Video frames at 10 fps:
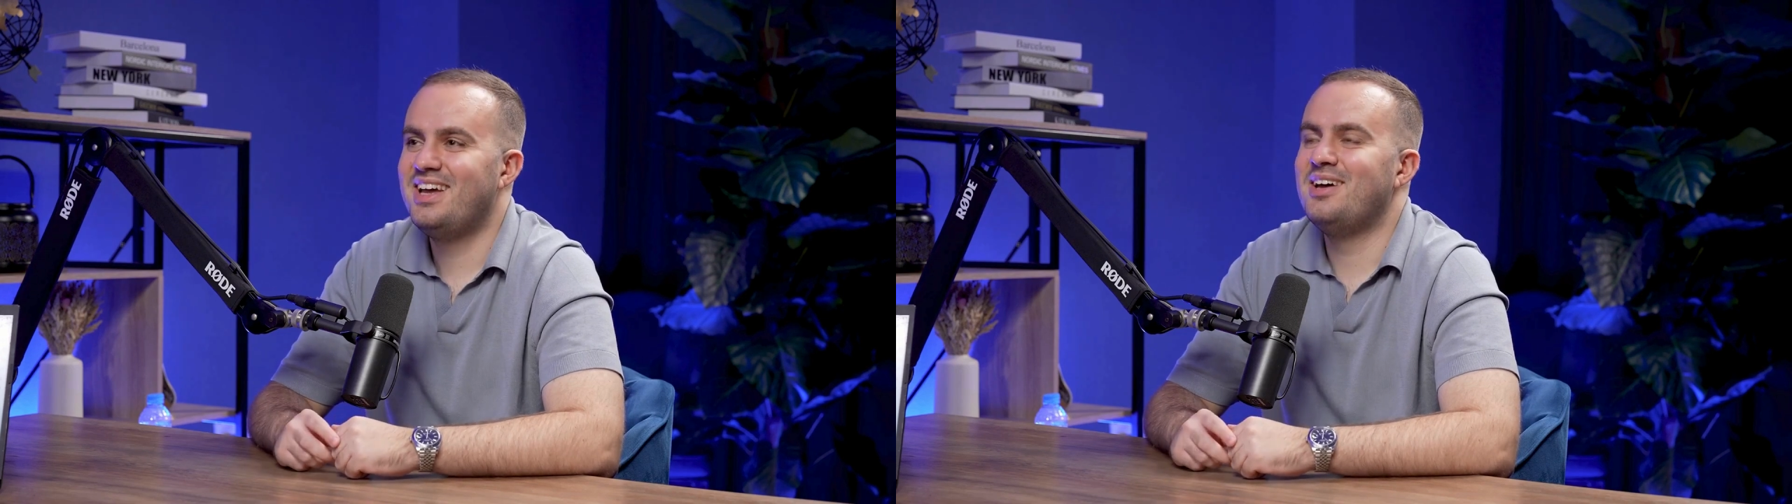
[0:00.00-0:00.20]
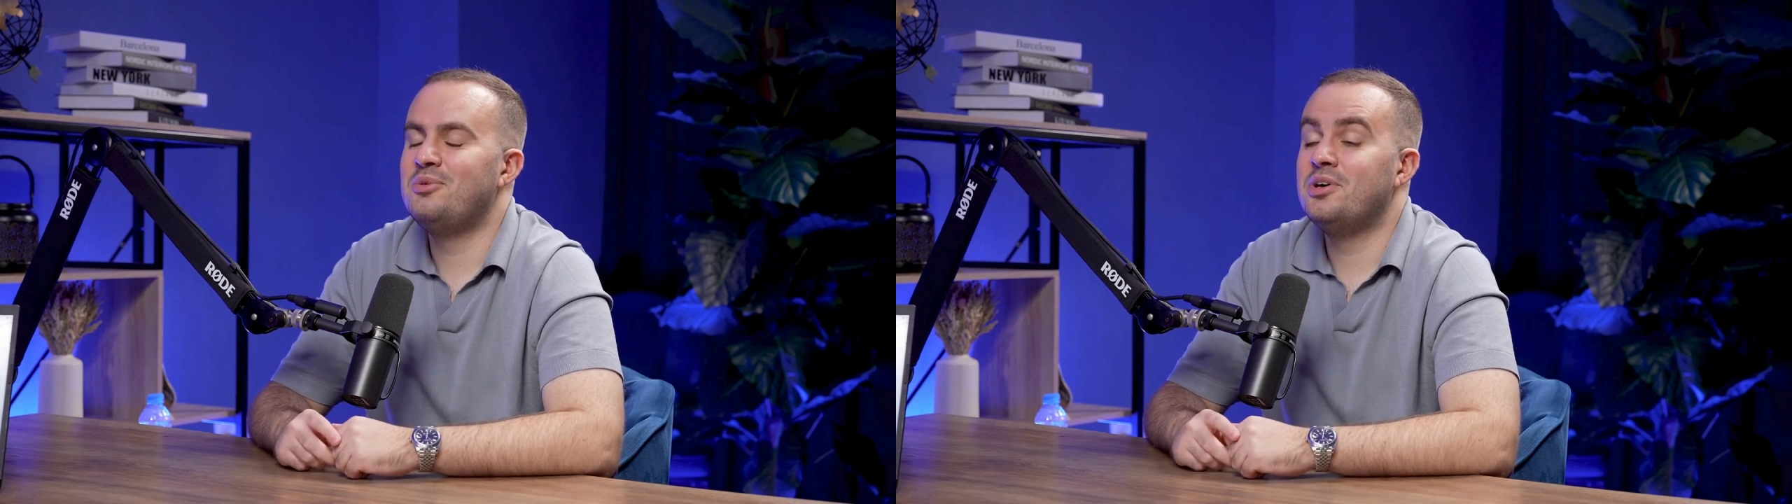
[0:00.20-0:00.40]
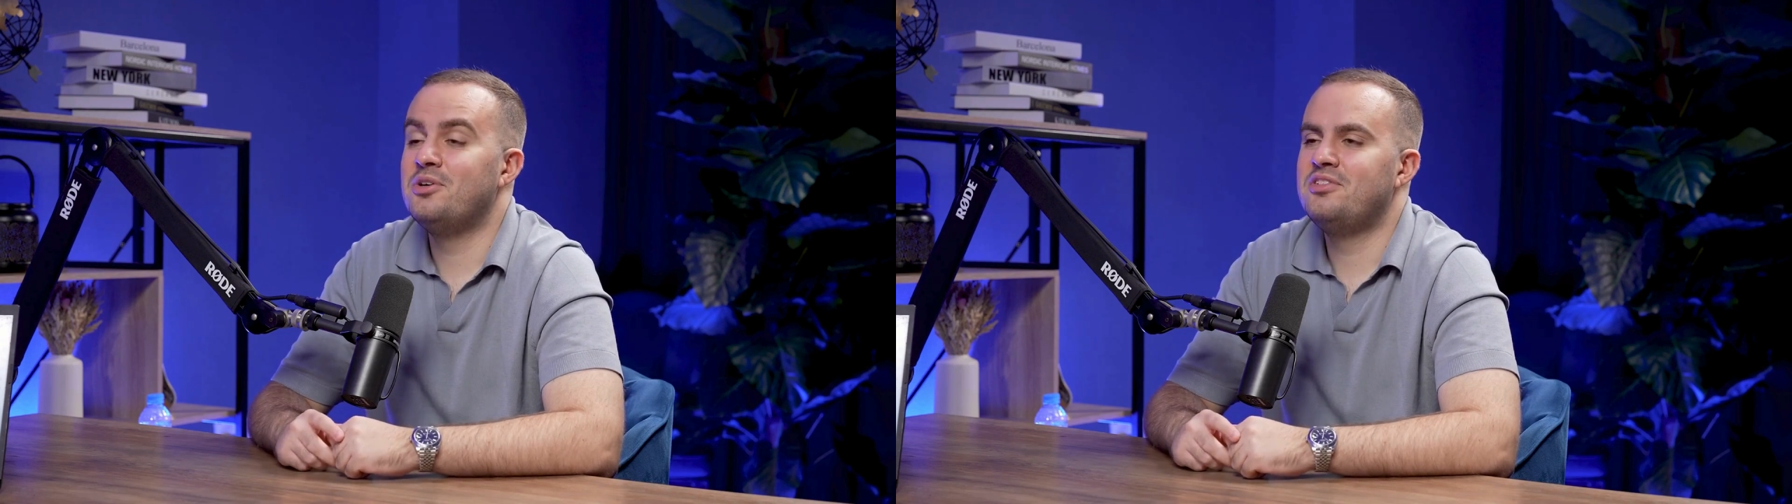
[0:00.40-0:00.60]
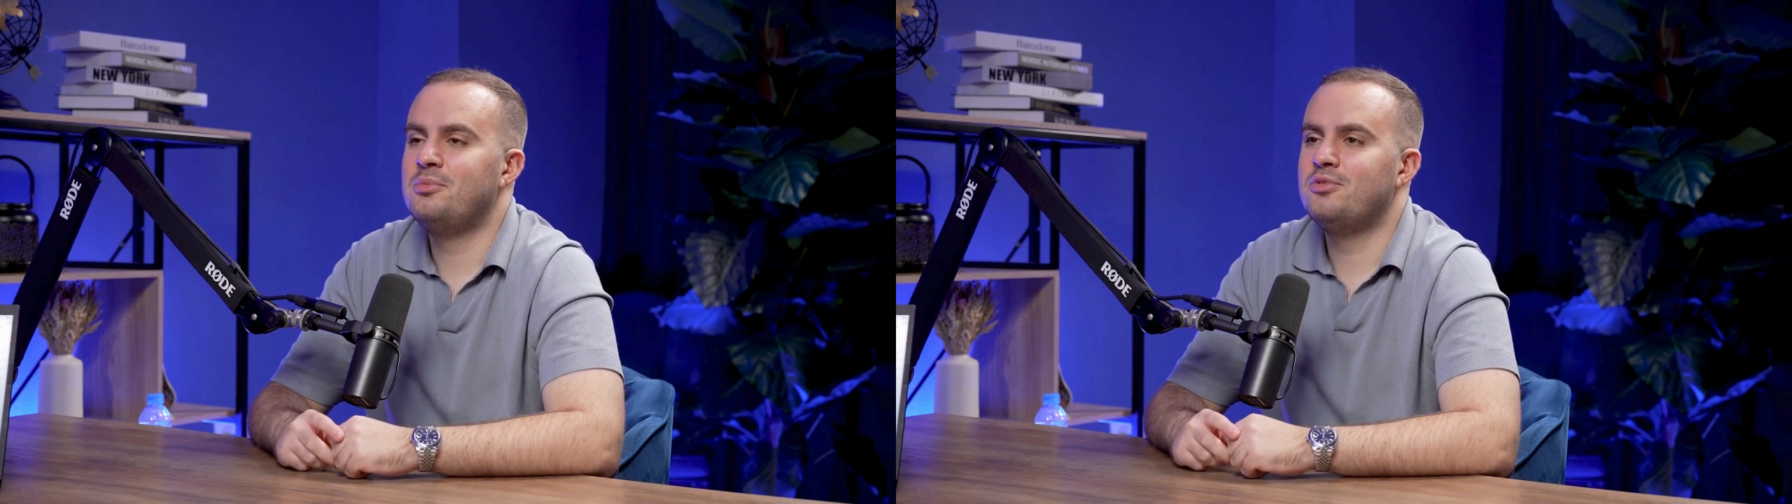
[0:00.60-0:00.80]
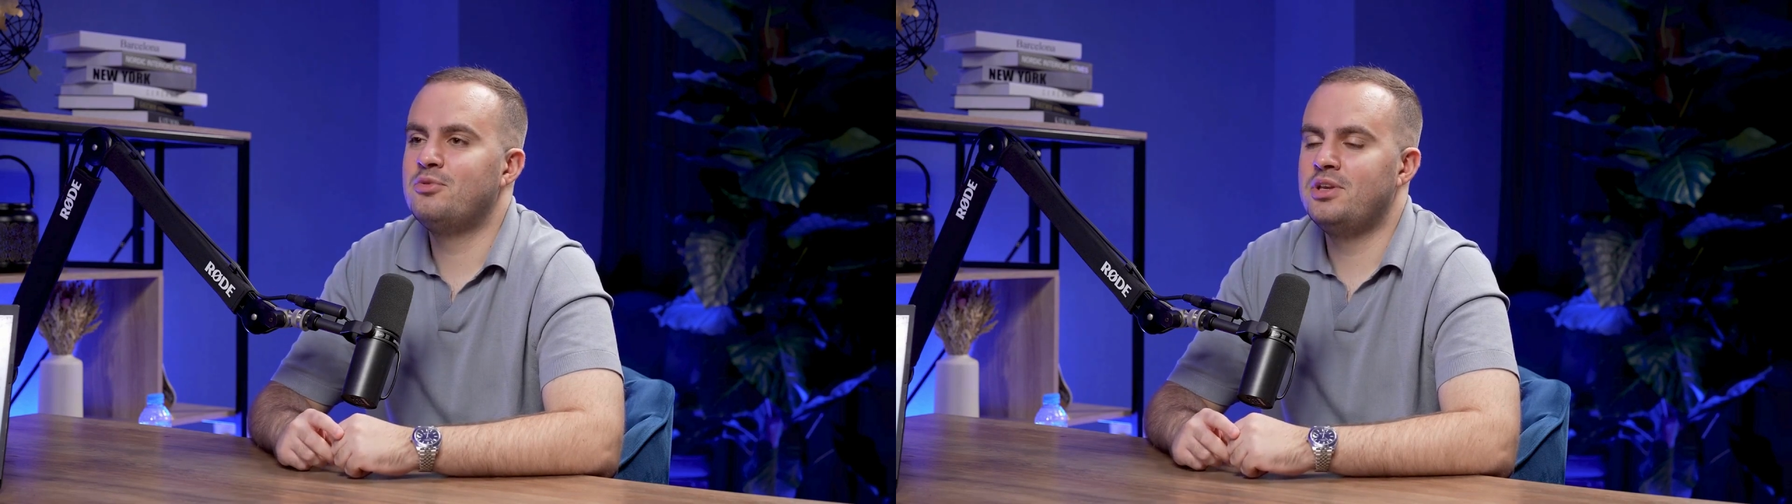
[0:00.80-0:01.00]
We are a team
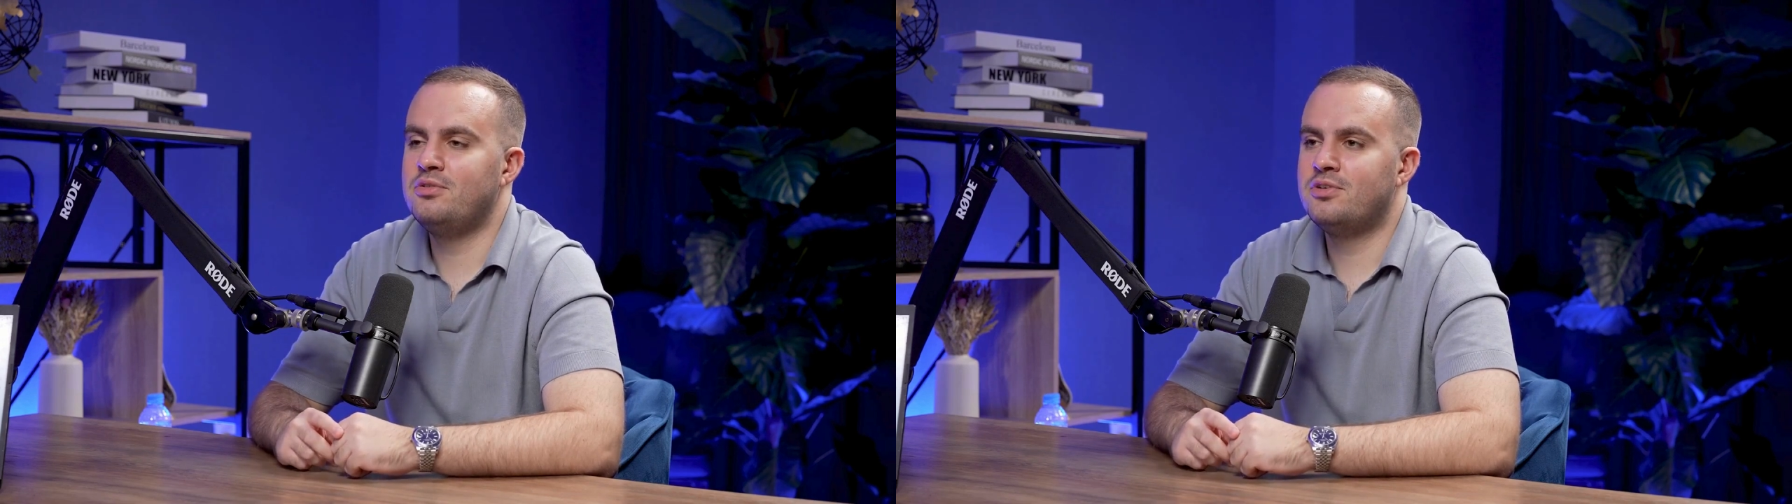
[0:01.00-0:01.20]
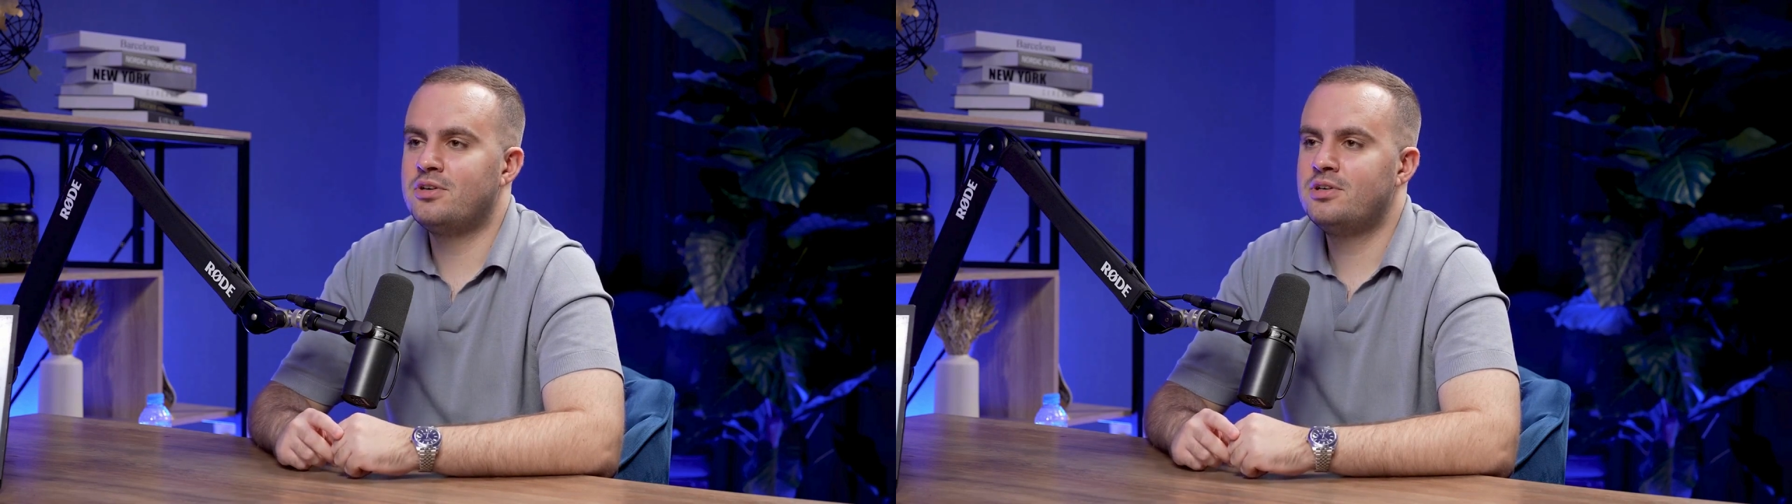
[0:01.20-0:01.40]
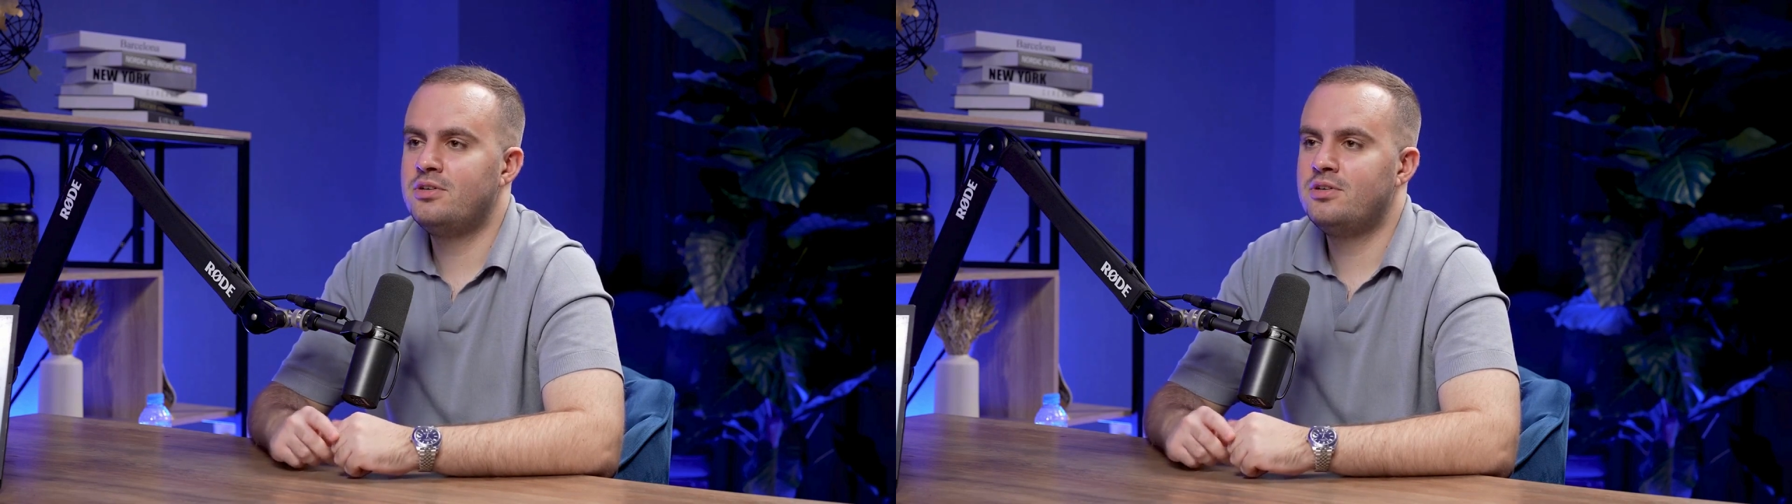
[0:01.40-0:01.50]
of 24.